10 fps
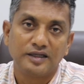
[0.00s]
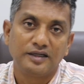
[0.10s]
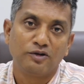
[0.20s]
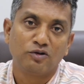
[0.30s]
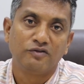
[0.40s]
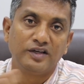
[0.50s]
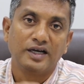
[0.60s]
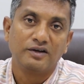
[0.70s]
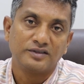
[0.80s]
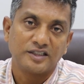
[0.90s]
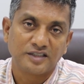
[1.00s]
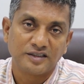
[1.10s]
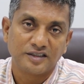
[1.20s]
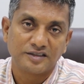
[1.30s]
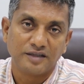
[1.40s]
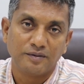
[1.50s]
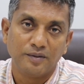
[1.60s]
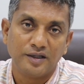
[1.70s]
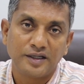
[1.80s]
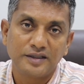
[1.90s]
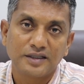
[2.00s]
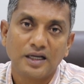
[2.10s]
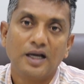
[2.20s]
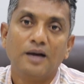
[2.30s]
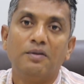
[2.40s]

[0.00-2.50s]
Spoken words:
that we have such and such capabilities,